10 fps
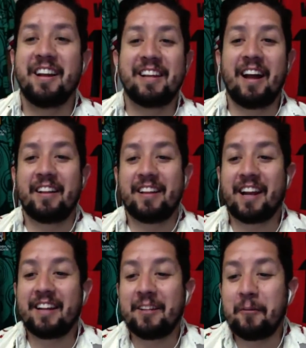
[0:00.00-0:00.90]

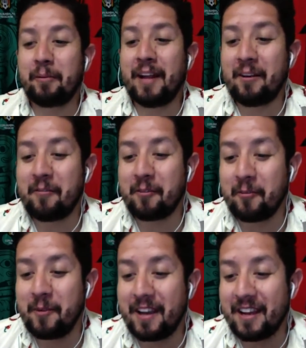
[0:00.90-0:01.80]
Tecatito played over the
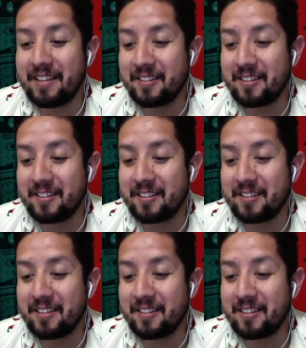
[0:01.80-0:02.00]
weekend,